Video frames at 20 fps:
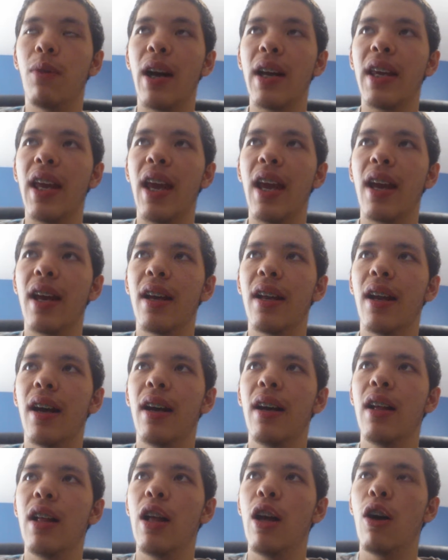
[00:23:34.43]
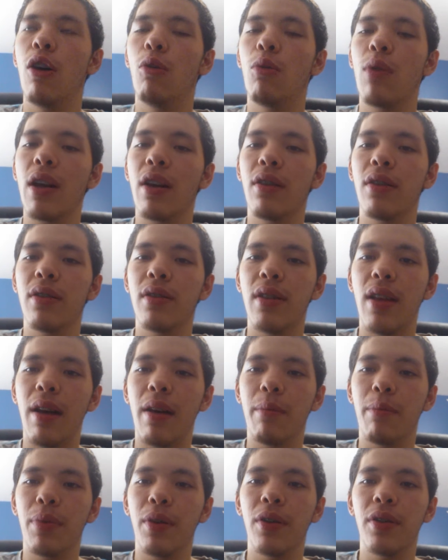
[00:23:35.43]
Where is
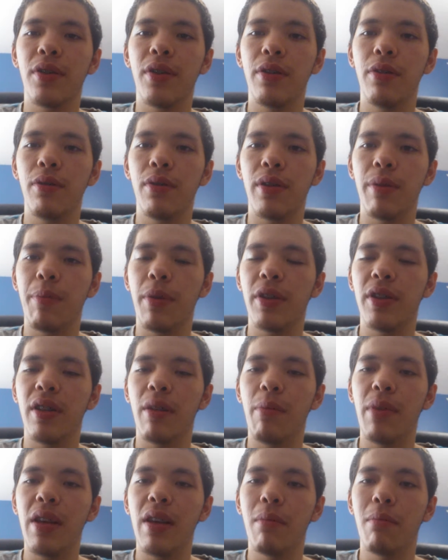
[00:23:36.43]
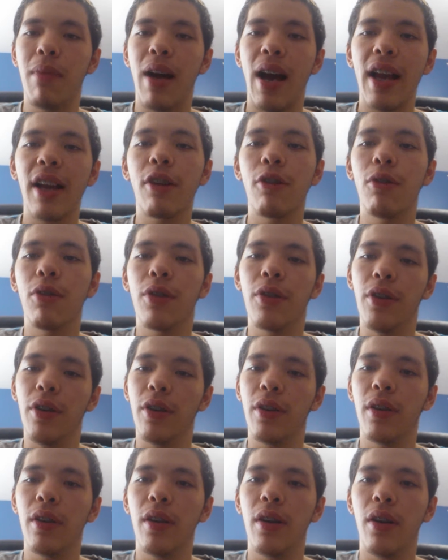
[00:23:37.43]
that person who's supposed to be in my
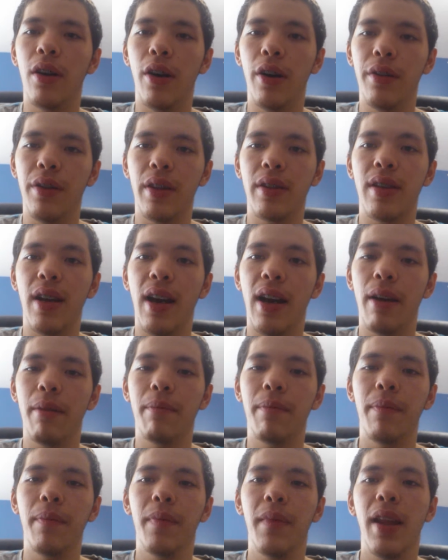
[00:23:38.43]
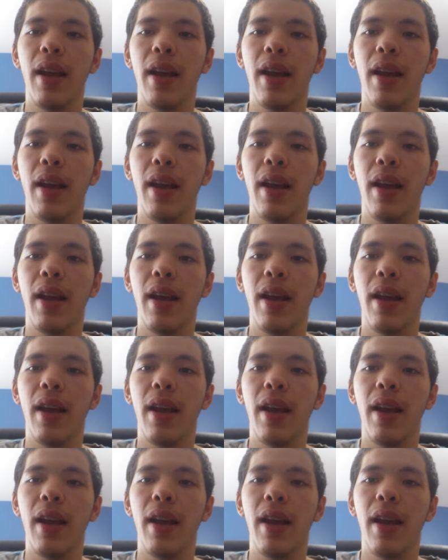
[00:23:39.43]
corner all the time?